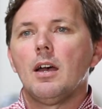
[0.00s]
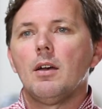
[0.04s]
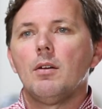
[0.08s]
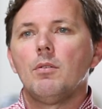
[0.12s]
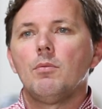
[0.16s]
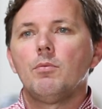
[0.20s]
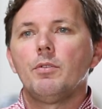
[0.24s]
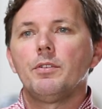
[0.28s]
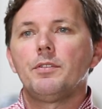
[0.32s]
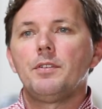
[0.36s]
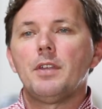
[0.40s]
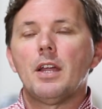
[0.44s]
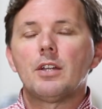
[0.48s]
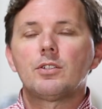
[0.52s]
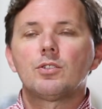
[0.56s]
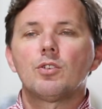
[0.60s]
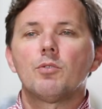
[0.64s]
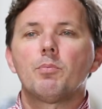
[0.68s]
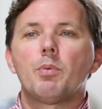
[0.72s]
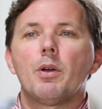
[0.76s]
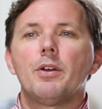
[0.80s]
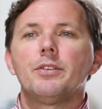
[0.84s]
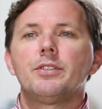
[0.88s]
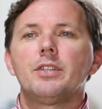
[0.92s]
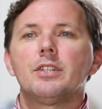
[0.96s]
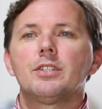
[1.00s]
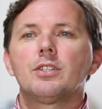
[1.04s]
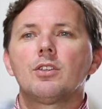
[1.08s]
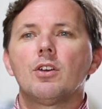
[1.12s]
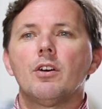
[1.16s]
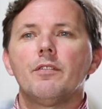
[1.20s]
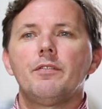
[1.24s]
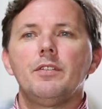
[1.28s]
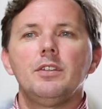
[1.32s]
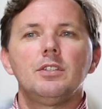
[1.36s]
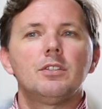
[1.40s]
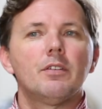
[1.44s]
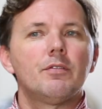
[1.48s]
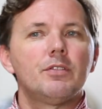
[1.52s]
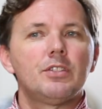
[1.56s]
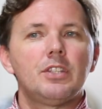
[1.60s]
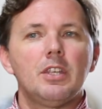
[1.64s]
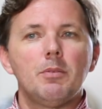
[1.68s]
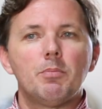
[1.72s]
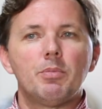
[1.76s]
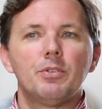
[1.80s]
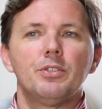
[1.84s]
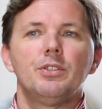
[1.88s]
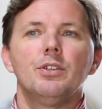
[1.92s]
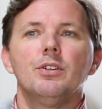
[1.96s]
With natural processed coffees, obviously
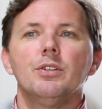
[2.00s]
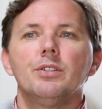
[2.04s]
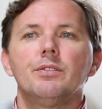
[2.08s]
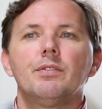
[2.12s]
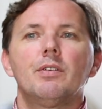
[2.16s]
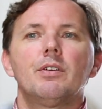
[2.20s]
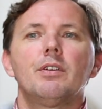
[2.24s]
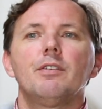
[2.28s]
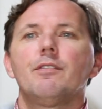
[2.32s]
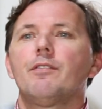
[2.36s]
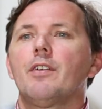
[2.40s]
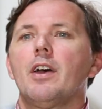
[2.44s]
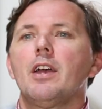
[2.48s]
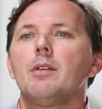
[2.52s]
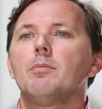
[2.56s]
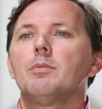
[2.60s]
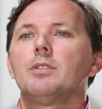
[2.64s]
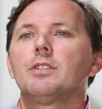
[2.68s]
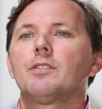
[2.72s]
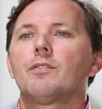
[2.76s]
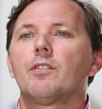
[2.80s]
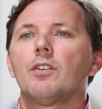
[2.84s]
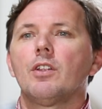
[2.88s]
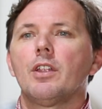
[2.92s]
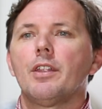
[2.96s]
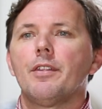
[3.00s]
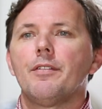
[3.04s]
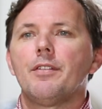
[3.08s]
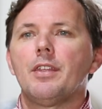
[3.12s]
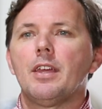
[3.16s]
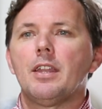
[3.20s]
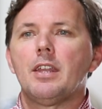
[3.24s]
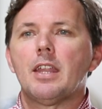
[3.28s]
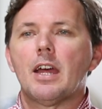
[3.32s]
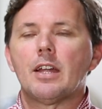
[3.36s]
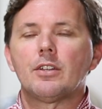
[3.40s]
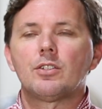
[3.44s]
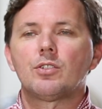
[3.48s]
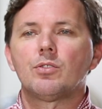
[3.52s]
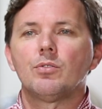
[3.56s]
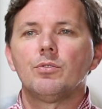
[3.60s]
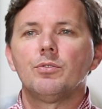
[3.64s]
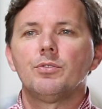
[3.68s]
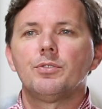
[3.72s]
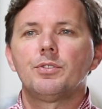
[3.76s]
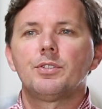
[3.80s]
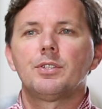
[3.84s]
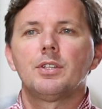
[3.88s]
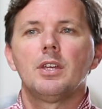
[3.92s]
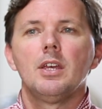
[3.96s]
Brazil's very famous for a lot of their
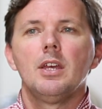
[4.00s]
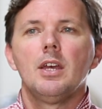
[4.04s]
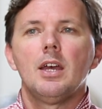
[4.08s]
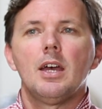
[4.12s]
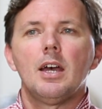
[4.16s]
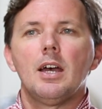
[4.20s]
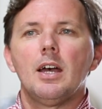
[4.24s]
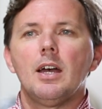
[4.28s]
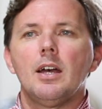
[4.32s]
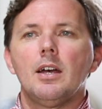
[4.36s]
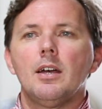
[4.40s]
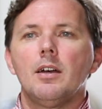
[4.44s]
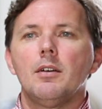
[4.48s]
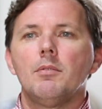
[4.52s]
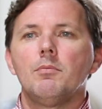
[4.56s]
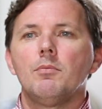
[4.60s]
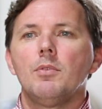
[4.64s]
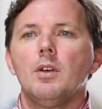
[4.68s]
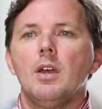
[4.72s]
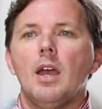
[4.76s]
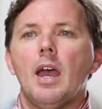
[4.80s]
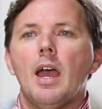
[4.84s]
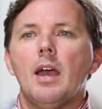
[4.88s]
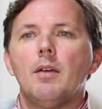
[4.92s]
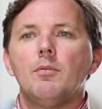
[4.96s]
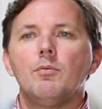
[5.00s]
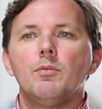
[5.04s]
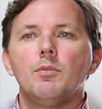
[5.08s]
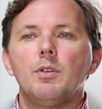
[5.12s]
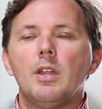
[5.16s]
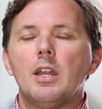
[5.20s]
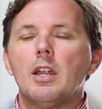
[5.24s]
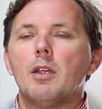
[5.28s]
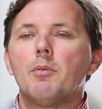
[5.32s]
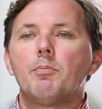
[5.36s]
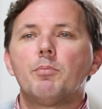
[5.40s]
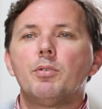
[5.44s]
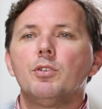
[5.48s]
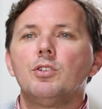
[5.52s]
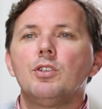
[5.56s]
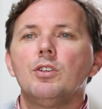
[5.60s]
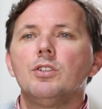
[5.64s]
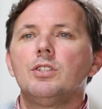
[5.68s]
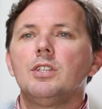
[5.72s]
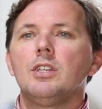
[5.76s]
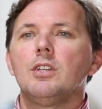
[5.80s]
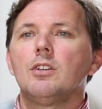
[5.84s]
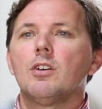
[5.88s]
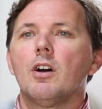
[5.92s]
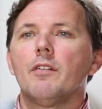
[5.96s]
naturals, and we are
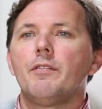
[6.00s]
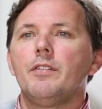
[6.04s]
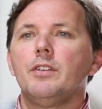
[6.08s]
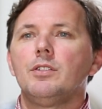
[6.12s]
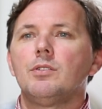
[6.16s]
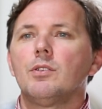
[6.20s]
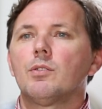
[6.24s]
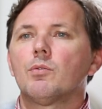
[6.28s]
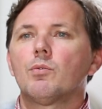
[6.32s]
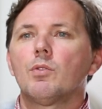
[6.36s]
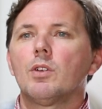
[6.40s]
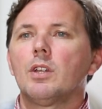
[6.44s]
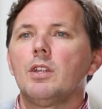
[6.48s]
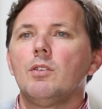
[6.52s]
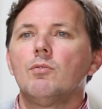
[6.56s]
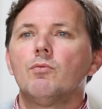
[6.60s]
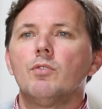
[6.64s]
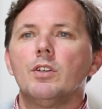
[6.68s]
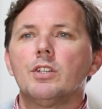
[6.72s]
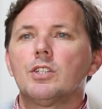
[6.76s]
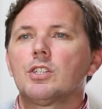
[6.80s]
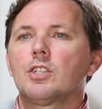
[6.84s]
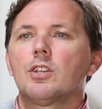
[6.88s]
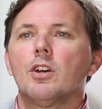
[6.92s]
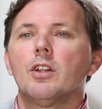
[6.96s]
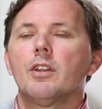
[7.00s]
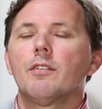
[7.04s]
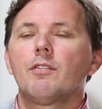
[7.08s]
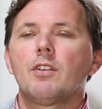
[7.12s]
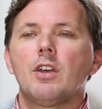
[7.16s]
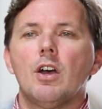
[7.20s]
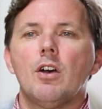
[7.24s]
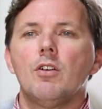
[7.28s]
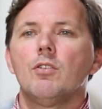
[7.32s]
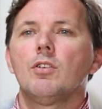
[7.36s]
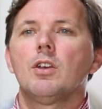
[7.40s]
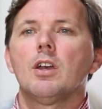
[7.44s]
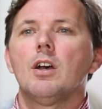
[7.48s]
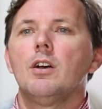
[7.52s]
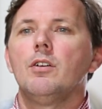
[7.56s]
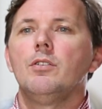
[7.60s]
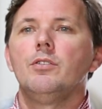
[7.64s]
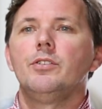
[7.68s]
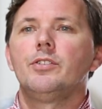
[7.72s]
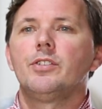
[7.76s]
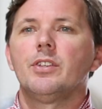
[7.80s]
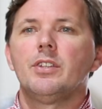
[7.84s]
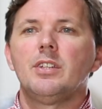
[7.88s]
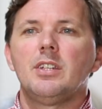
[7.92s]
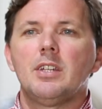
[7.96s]
producing coffees with really rich kind of
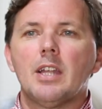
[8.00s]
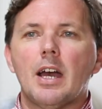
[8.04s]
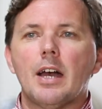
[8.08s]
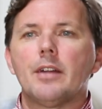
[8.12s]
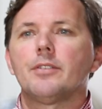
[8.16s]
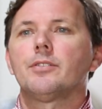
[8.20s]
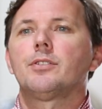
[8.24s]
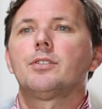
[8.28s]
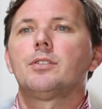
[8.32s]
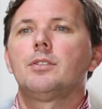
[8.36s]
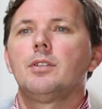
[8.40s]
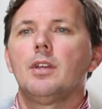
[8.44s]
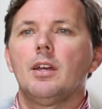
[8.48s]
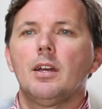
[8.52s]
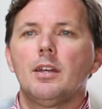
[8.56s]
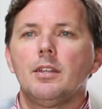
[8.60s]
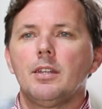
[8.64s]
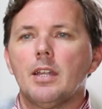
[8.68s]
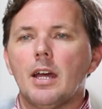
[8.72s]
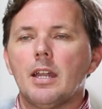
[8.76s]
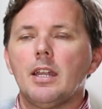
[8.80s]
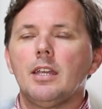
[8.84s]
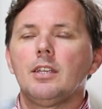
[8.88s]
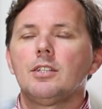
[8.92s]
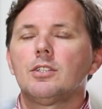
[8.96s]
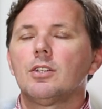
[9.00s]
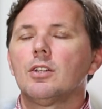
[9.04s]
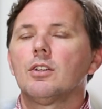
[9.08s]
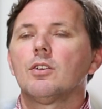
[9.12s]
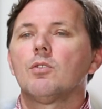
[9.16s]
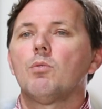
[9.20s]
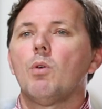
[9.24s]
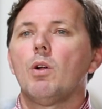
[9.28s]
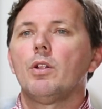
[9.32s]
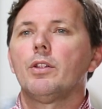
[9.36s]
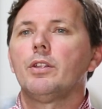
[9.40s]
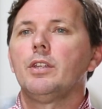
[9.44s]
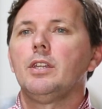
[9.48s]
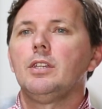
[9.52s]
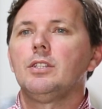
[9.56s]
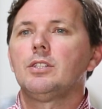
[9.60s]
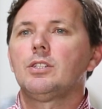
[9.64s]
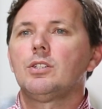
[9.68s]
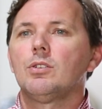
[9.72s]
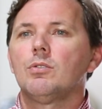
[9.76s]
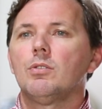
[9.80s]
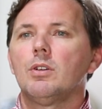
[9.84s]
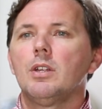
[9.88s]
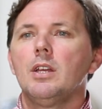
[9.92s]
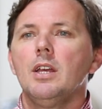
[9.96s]
cocos and nuts, nutty sort of qualities
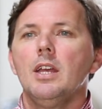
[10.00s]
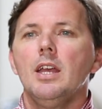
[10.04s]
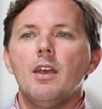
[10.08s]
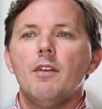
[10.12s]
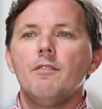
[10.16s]
to it.